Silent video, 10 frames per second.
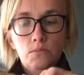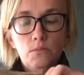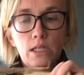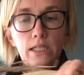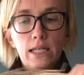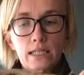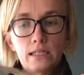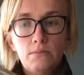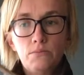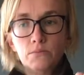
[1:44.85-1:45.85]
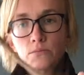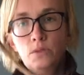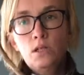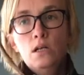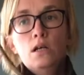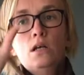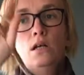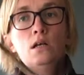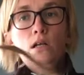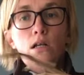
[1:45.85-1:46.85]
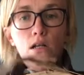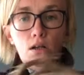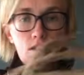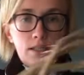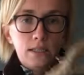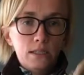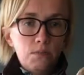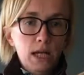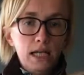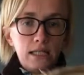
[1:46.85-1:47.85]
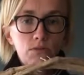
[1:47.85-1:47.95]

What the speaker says: and getting them locked into place.